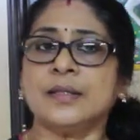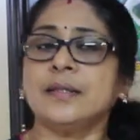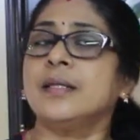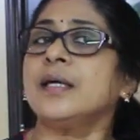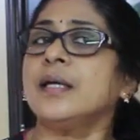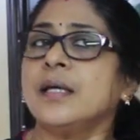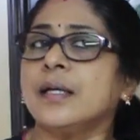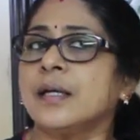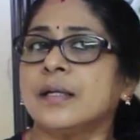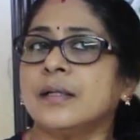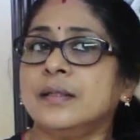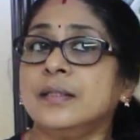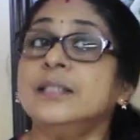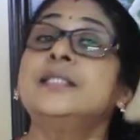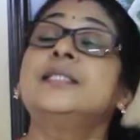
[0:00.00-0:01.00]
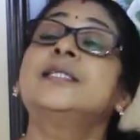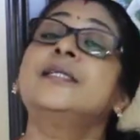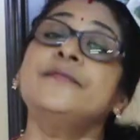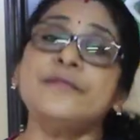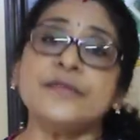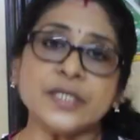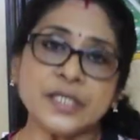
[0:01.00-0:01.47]
the
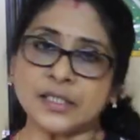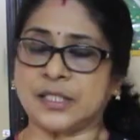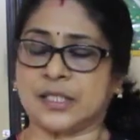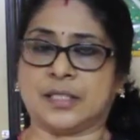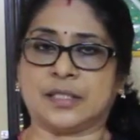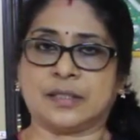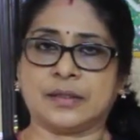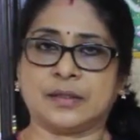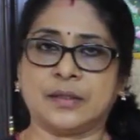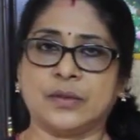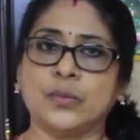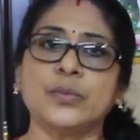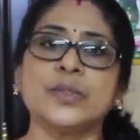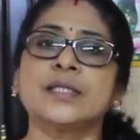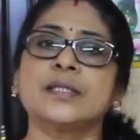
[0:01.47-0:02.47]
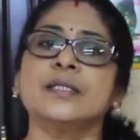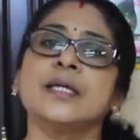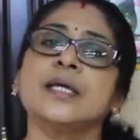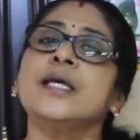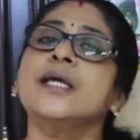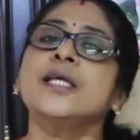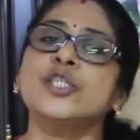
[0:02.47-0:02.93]
divinity
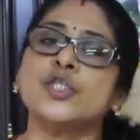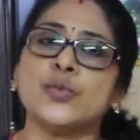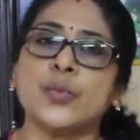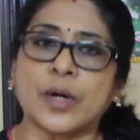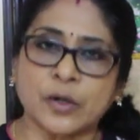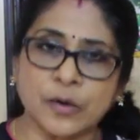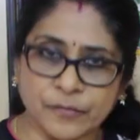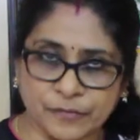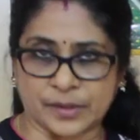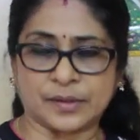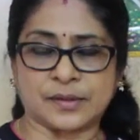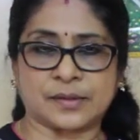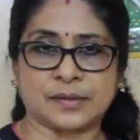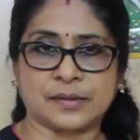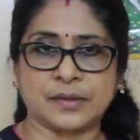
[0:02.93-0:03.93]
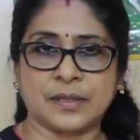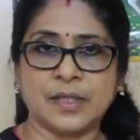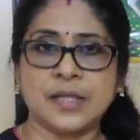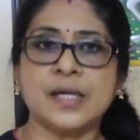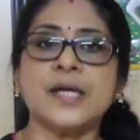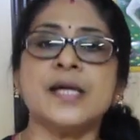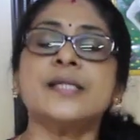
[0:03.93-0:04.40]
within each one of us
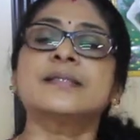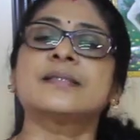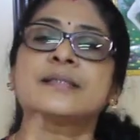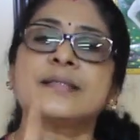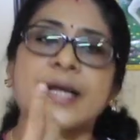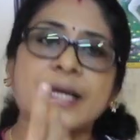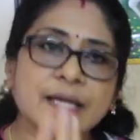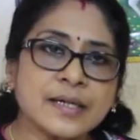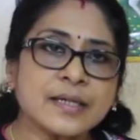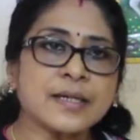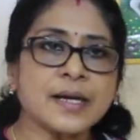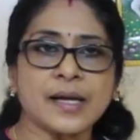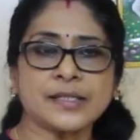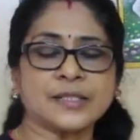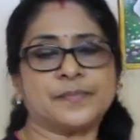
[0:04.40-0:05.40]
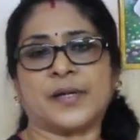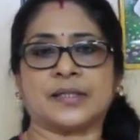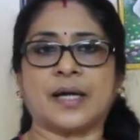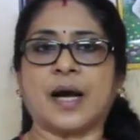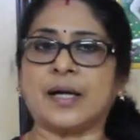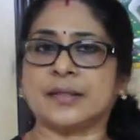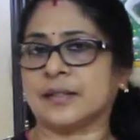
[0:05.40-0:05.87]
is recognized by
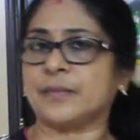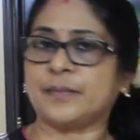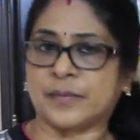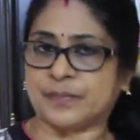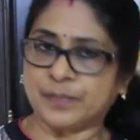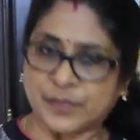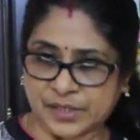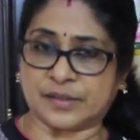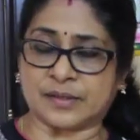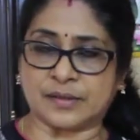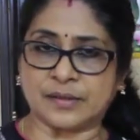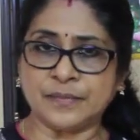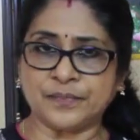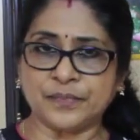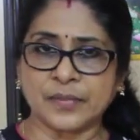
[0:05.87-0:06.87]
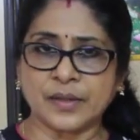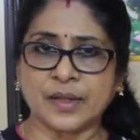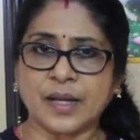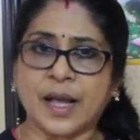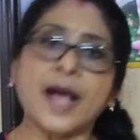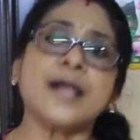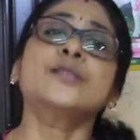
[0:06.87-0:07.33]
the other person
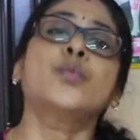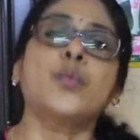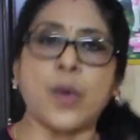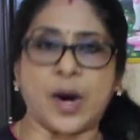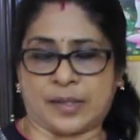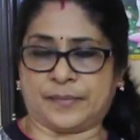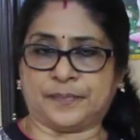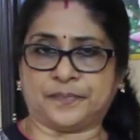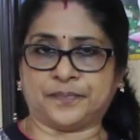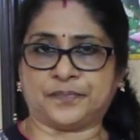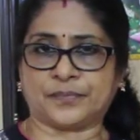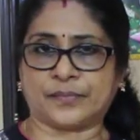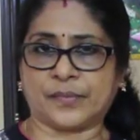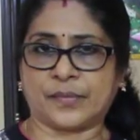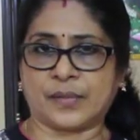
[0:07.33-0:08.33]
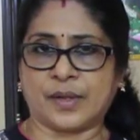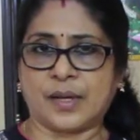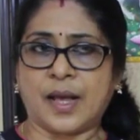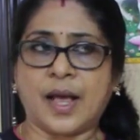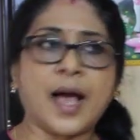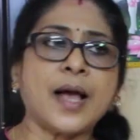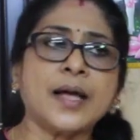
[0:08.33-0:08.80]
as one,
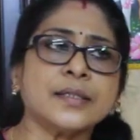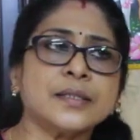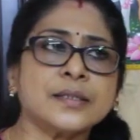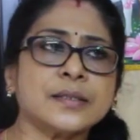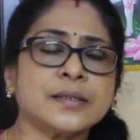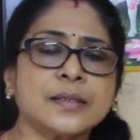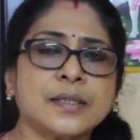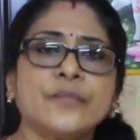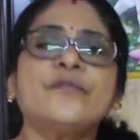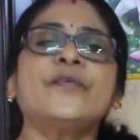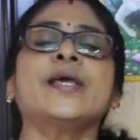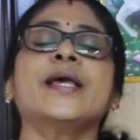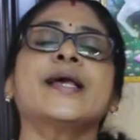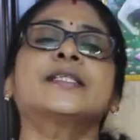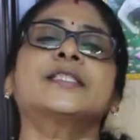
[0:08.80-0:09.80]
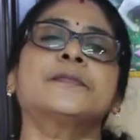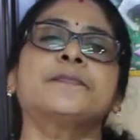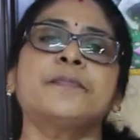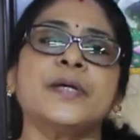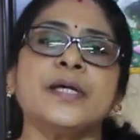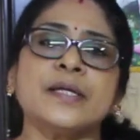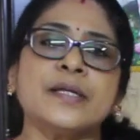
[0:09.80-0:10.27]
and we
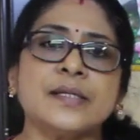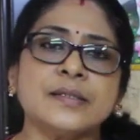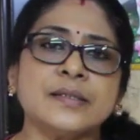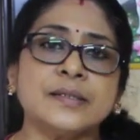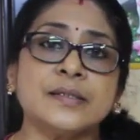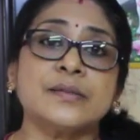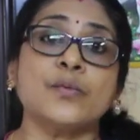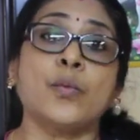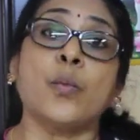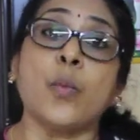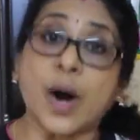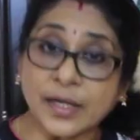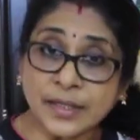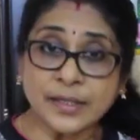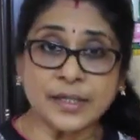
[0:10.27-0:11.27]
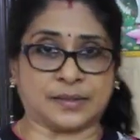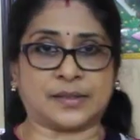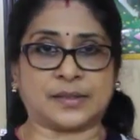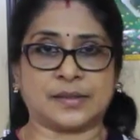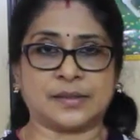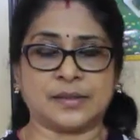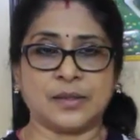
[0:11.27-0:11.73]
experience
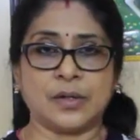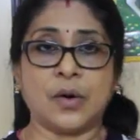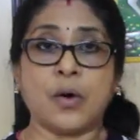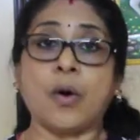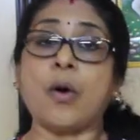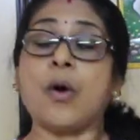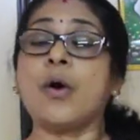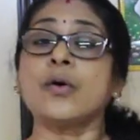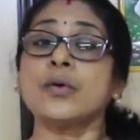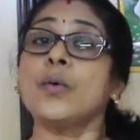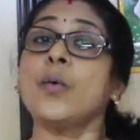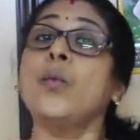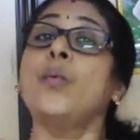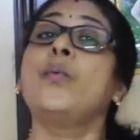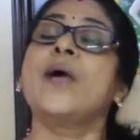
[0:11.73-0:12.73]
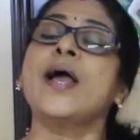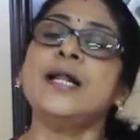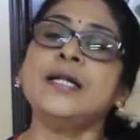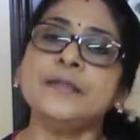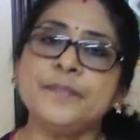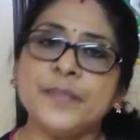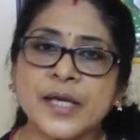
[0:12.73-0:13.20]
oneness or
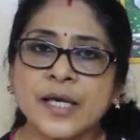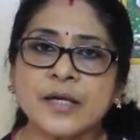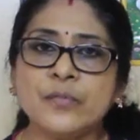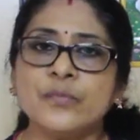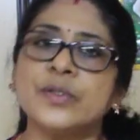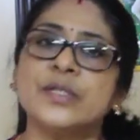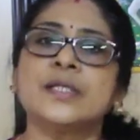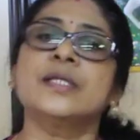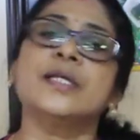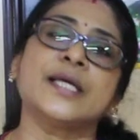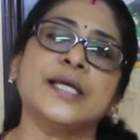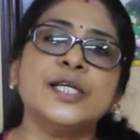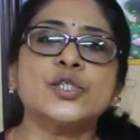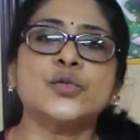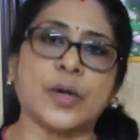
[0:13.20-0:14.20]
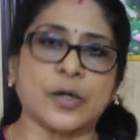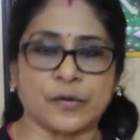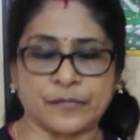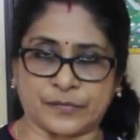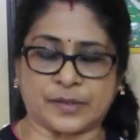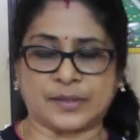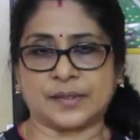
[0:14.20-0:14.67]
well-being within each one
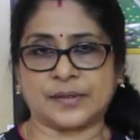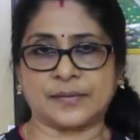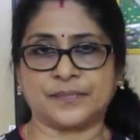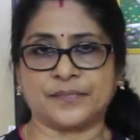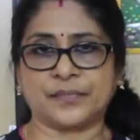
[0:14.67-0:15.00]
of us.